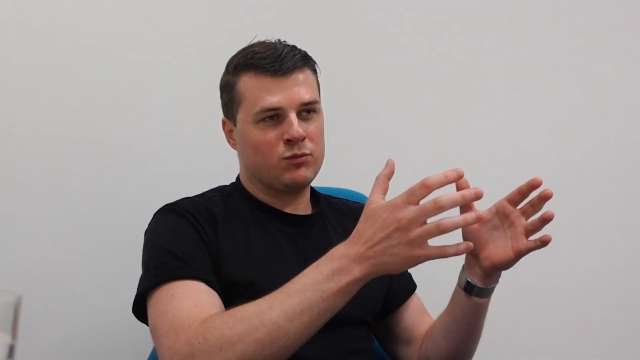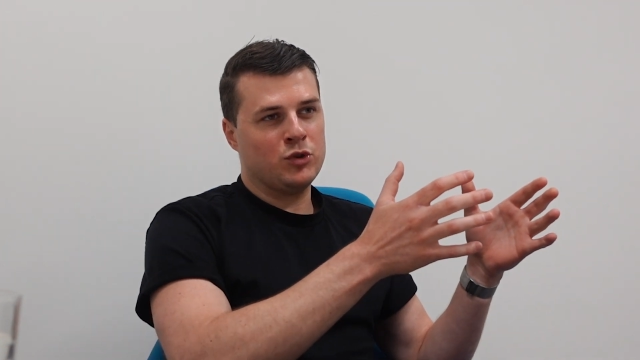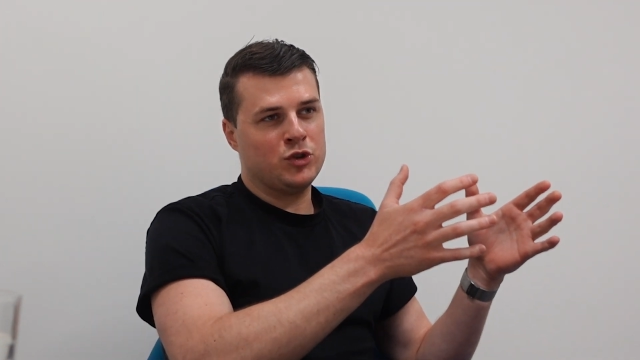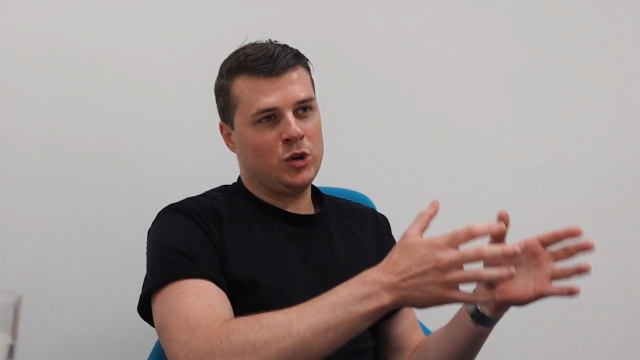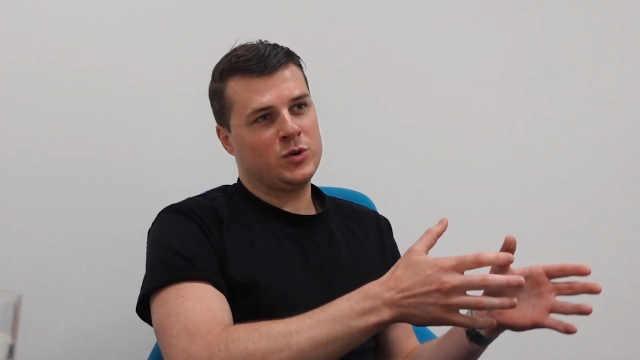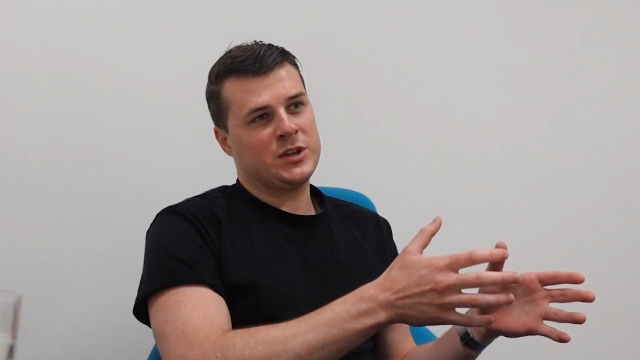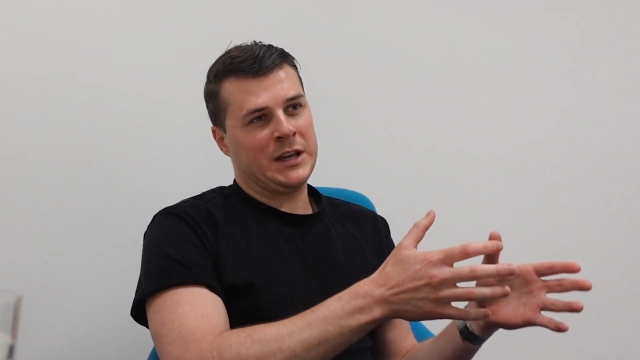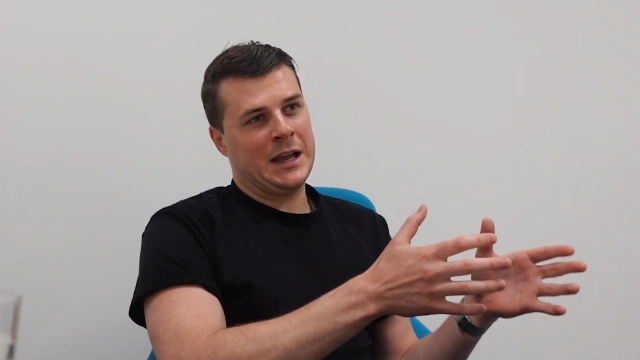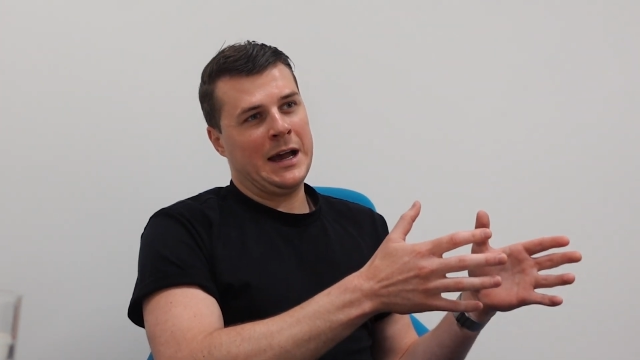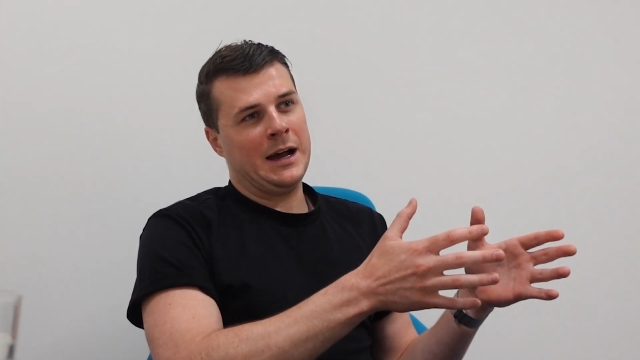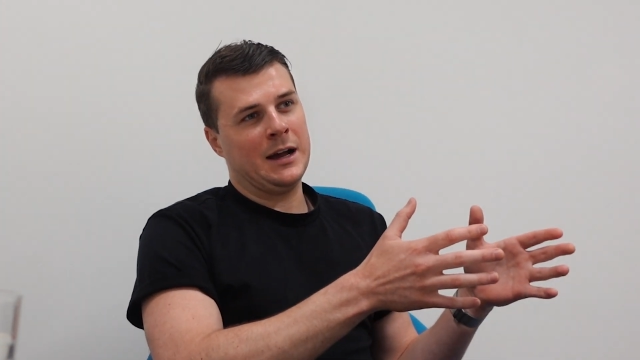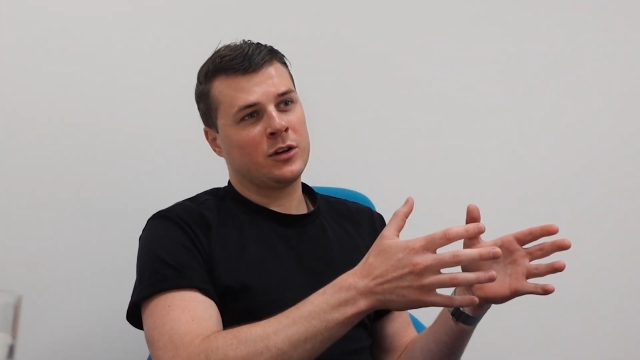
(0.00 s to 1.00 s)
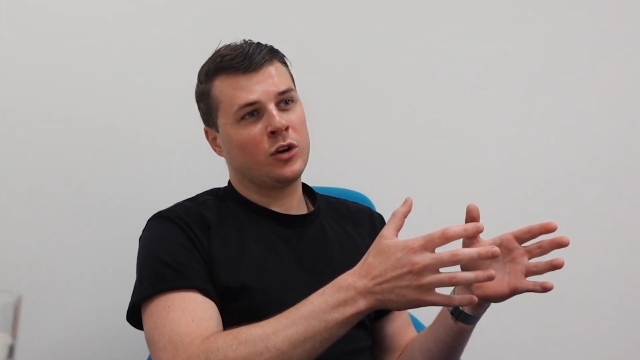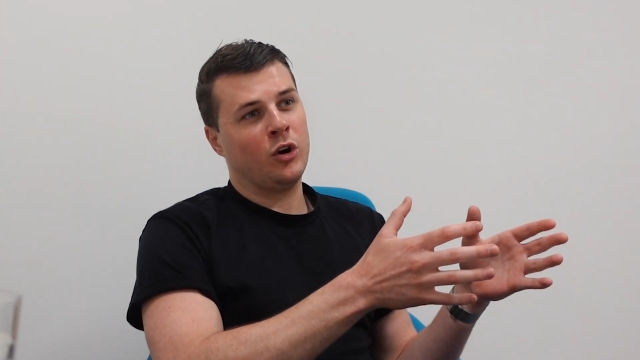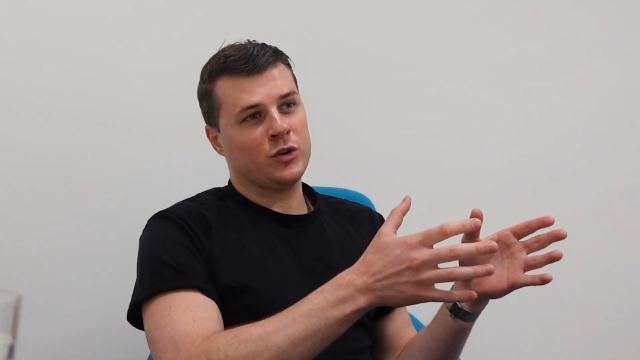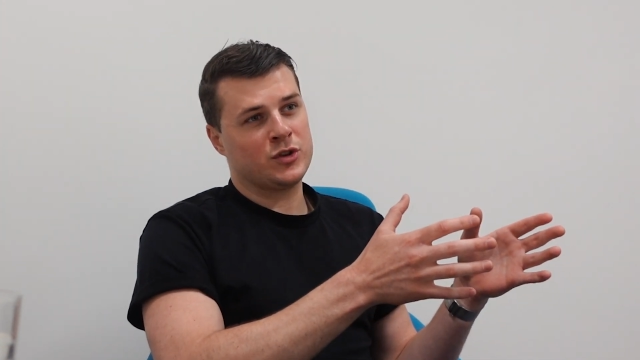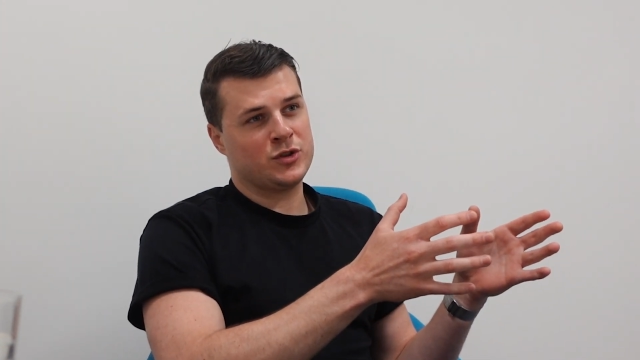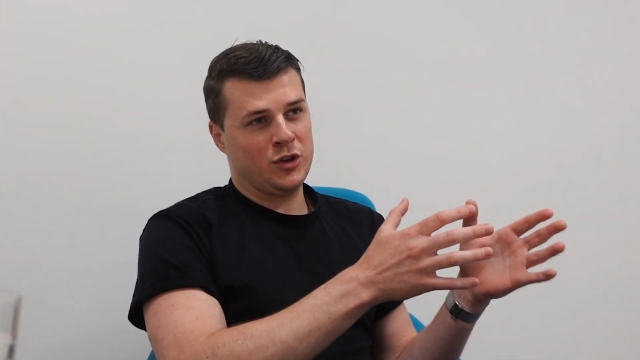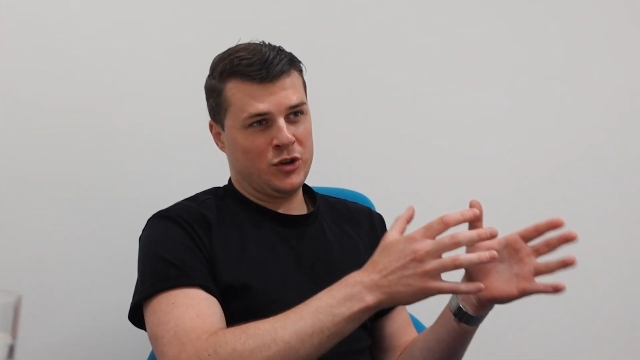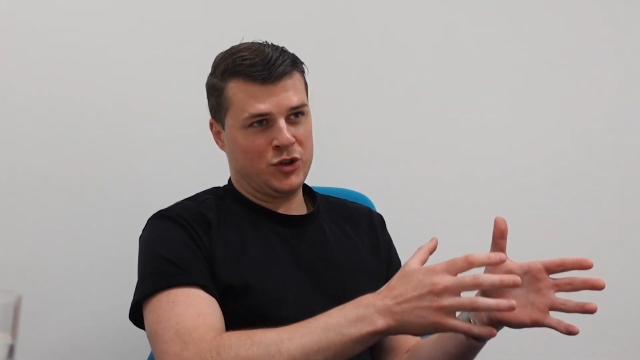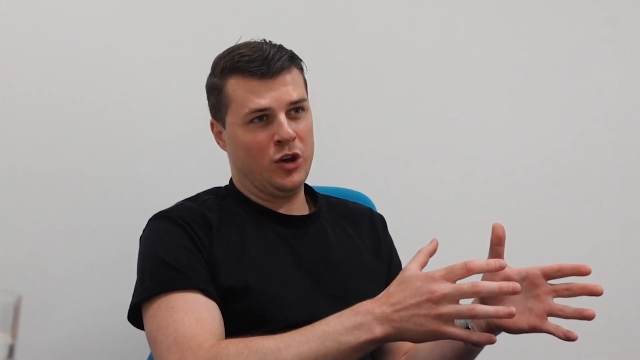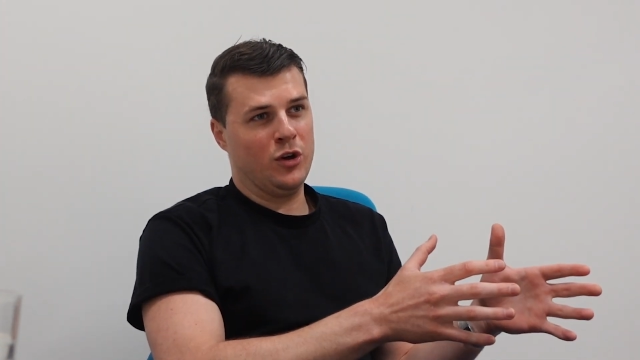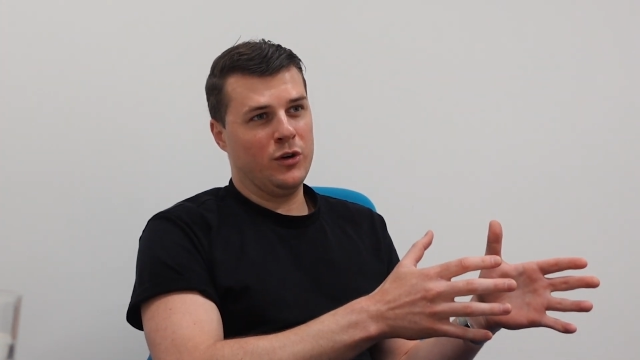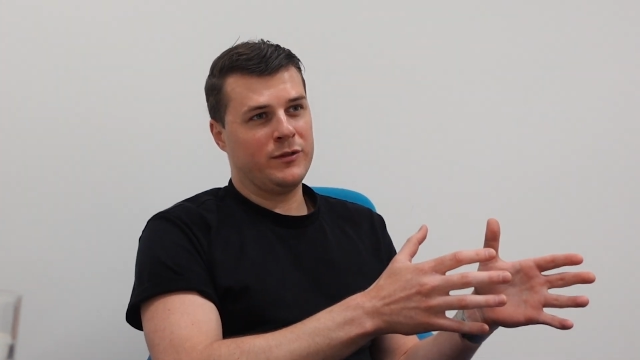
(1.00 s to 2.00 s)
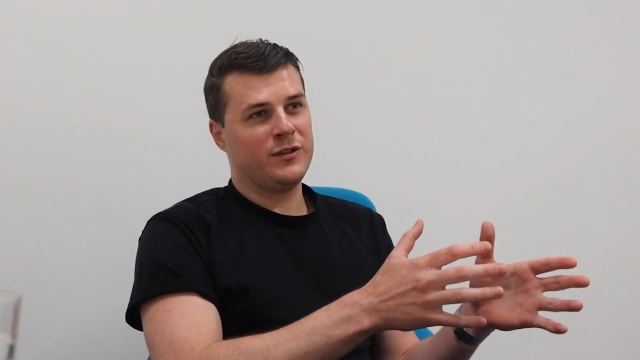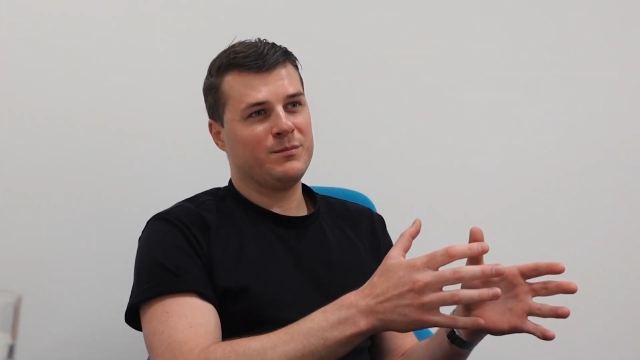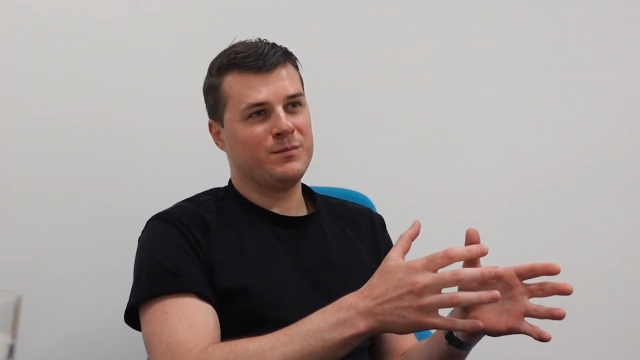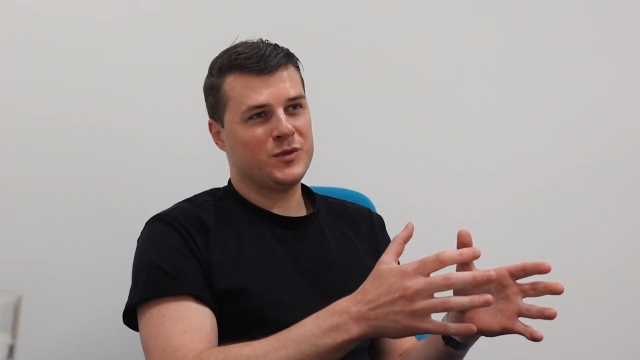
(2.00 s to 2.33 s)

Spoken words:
reducing our cost to serve.